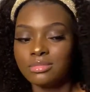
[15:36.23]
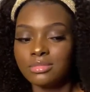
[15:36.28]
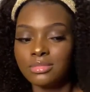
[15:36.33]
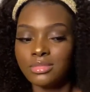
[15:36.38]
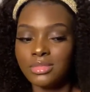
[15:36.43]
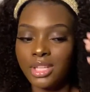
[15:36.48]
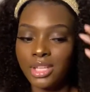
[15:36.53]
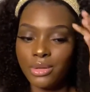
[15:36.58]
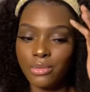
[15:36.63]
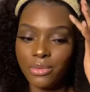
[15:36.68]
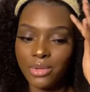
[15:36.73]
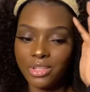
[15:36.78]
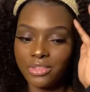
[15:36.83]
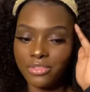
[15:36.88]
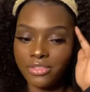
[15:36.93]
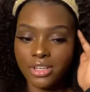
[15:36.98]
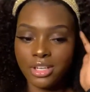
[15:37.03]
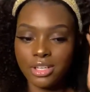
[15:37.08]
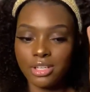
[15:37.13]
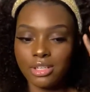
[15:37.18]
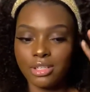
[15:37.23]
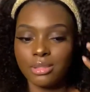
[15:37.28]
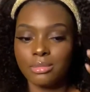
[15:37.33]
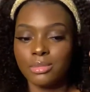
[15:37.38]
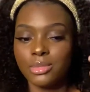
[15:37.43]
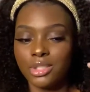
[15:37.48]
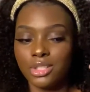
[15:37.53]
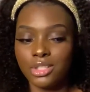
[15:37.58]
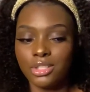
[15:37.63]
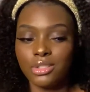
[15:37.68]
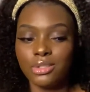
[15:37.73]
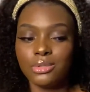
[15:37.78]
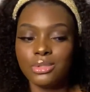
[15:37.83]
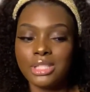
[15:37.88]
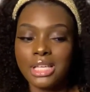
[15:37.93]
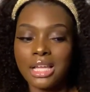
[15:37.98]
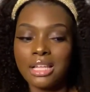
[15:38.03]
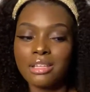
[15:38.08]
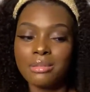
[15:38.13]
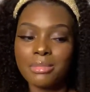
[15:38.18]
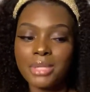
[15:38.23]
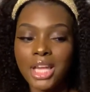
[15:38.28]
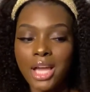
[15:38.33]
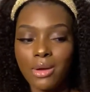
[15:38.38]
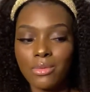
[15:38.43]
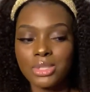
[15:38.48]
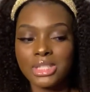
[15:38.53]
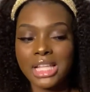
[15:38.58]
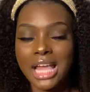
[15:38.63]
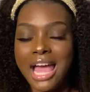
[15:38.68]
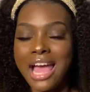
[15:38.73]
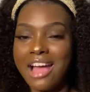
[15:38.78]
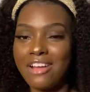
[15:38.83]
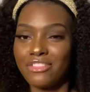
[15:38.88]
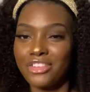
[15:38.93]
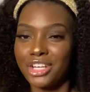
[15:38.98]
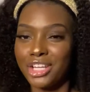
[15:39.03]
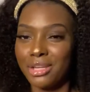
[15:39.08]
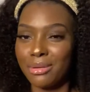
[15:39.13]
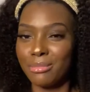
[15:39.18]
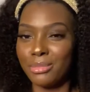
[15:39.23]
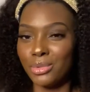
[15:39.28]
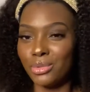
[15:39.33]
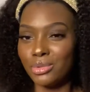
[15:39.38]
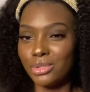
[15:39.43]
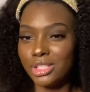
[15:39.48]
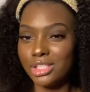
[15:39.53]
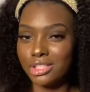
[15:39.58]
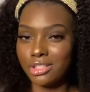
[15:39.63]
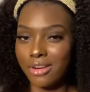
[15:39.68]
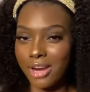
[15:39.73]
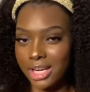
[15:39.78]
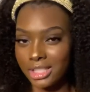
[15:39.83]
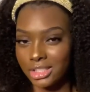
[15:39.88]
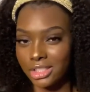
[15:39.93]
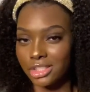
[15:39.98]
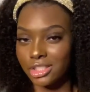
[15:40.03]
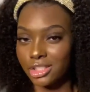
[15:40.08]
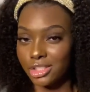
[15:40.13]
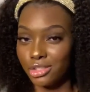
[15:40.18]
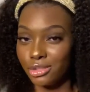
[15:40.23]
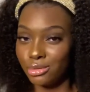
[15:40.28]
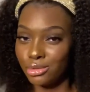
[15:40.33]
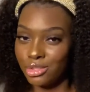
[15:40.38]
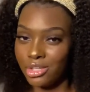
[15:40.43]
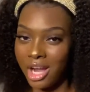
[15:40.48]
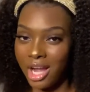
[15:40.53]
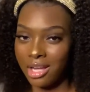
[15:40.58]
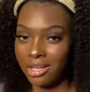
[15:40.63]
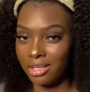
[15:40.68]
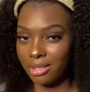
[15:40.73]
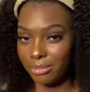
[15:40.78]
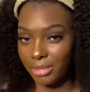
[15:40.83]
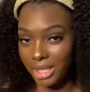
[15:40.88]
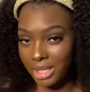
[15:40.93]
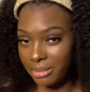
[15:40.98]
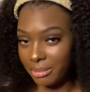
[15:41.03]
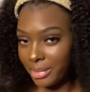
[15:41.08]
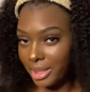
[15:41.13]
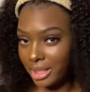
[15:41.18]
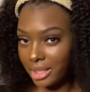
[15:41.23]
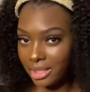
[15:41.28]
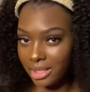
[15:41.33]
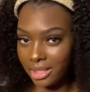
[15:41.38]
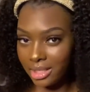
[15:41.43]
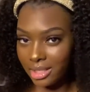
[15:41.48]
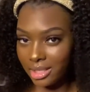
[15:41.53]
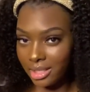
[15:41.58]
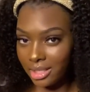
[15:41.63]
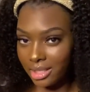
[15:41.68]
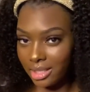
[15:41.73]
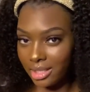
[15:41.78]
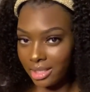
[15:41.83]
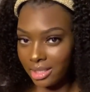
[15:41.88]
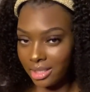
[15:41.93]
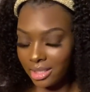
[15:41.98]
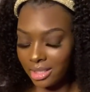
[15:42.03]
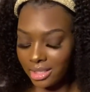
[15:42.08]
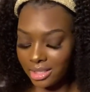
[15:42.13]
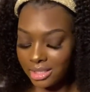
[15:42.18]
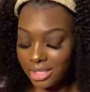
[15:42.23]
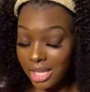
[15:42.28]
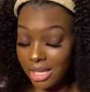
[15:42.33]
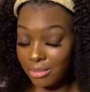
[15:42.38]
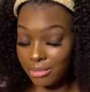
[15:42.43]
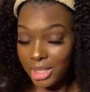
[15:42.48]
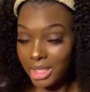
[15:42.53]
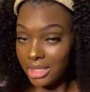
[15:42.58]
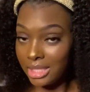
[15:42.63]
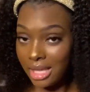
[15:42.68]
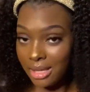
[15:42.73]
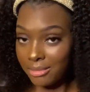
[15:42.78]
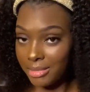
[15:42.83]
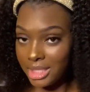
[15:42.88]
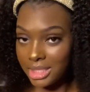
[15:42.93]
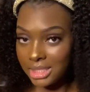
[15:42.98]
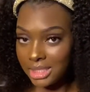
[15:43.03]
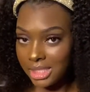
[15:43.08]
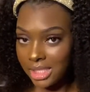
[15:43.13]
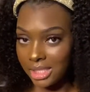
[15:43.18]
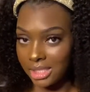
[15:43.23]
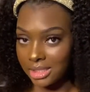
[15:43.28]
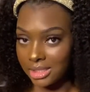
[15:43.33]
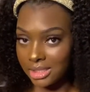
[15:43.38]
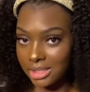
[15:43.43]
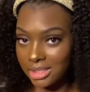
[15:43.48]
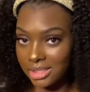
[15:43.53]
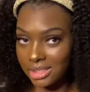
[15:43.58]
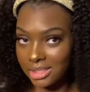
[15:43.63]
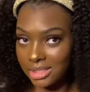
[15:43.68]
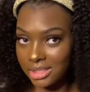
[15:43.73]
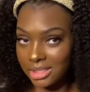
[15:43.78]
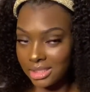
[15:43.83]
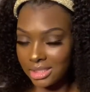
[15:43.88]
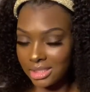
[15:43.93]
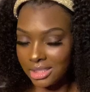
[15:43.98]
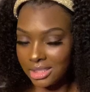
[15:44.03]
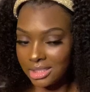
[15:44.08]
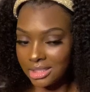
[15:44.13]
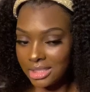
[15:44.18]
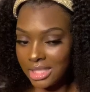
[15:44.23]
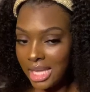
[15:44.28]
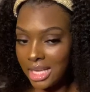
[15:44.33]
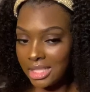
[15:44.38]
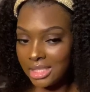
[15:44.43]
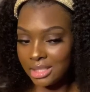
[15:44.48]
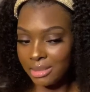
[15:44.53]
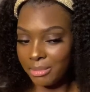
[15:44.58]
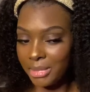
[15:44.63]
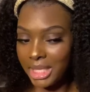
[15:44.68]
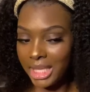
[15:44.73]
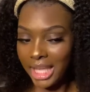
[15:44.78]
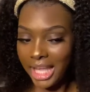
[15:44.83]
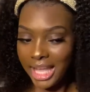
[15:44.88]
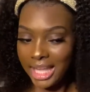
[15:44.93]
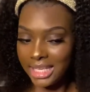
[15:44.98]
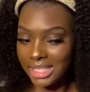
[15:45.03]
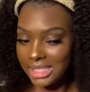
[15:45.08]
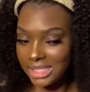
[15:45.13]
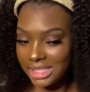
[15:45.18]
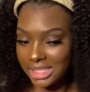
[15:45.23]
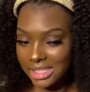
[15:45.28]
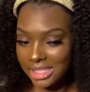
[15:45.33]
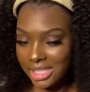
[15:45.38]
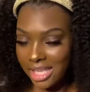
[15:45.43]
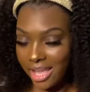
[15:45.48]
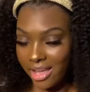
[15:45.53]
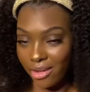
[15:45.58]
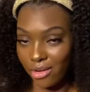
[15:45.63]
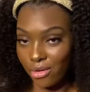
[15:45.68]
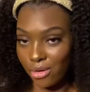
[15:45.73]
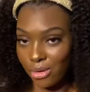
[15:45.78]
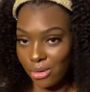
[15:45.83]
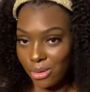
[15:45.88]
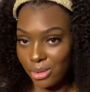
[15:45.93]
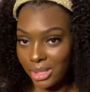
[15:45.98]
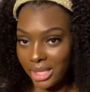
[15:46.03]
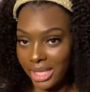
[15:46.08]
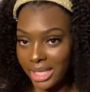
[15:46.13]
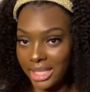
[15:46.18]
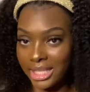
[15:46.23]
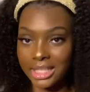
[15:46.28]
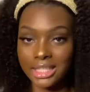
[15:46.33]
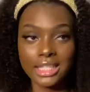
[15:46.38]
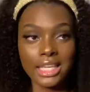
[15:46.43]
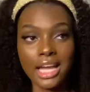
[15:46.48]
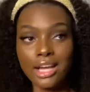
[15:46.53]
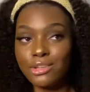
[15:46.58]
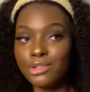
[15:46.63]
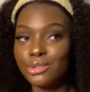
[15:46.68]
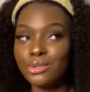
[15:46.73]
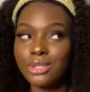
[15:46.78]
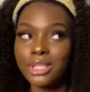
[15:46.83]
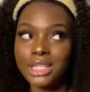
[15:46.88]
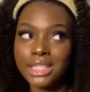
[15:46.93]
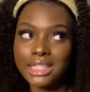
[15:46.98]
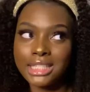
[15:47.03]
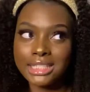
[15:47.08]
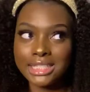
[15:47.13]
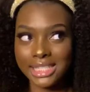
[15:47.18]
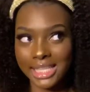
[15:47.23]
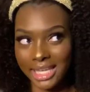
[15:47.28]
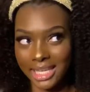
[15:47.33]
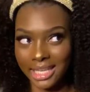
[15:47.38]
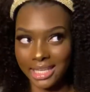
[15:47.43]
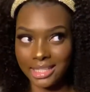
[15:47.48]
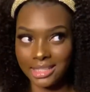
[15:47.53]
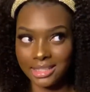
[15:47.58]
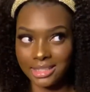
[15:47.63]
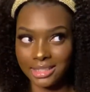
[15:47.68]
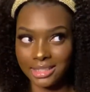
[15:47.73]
it went from you telling me I was an African booty scratcher to you trying to be me. Now make that make sense. That doesn't make any sense at all. Like, now you getting a tan.